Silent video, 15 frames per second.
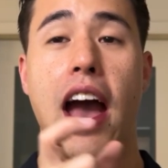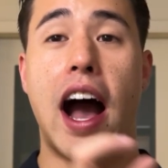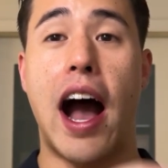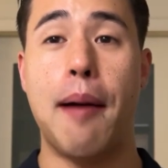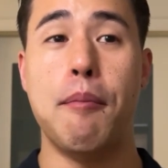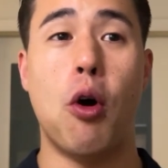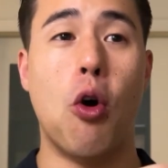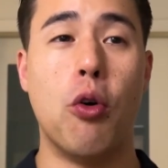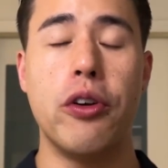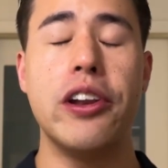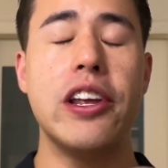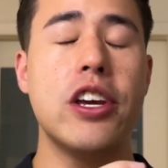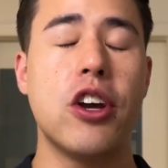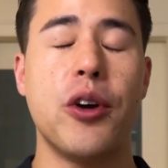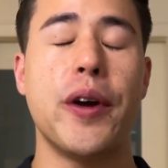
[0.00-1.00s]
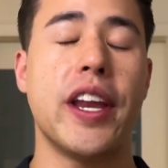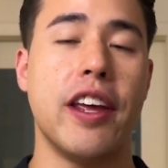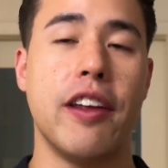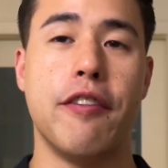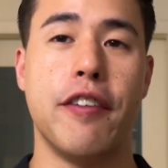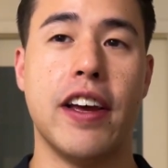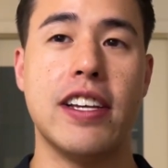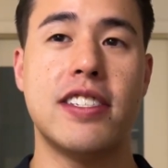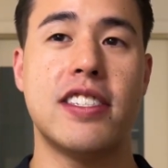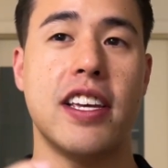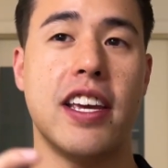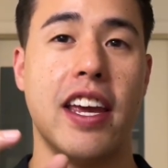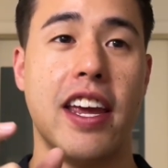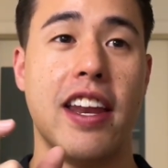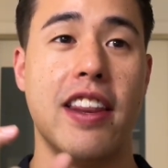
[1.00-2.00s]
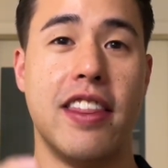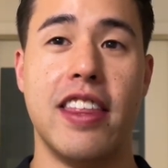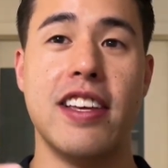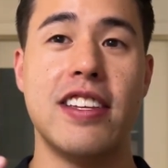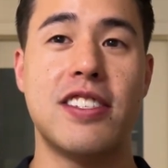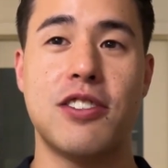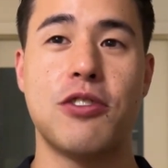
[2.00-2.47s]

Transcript: I'm only going to invest in this